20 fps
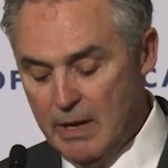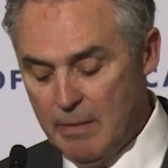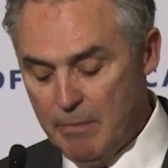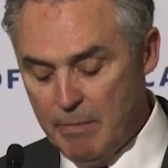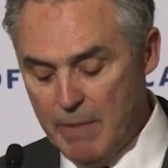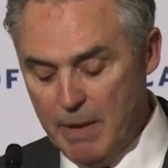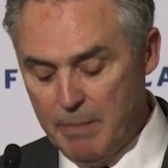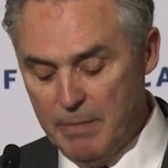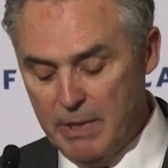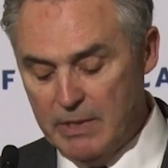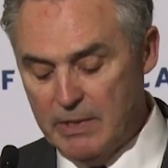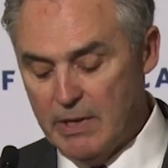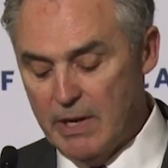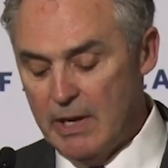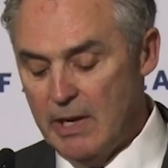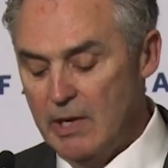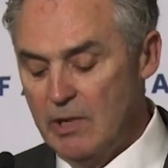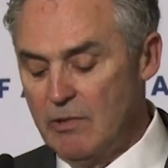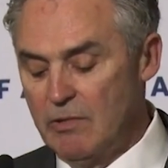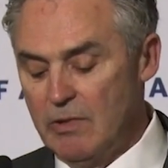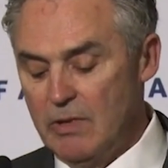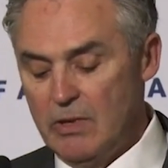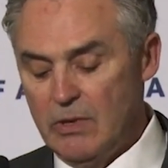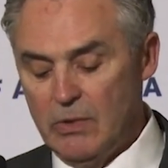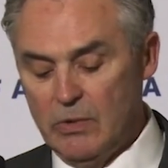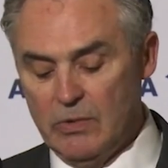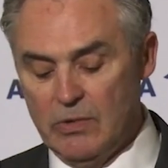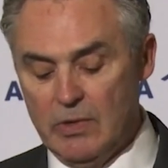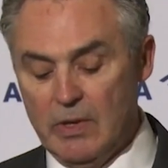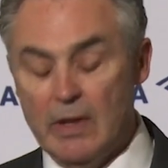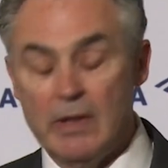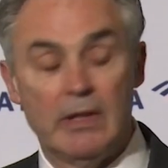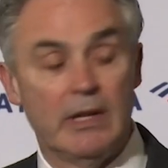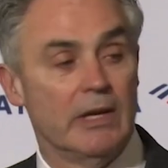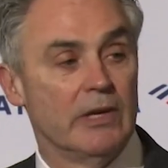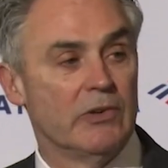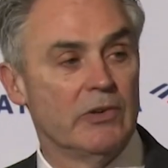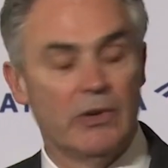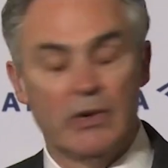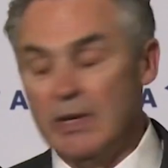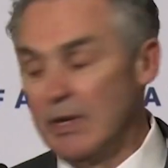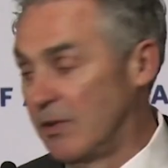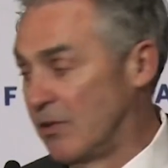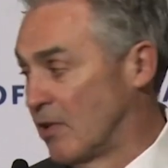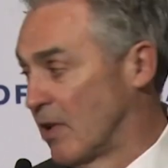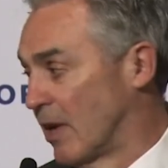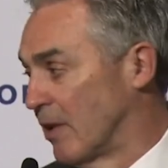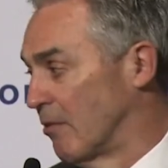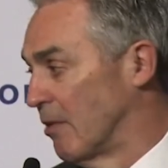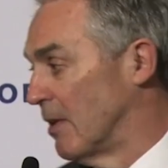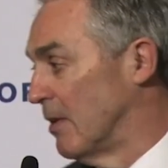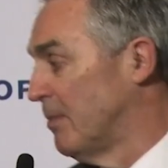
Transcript: member, to introduce the Attorney General.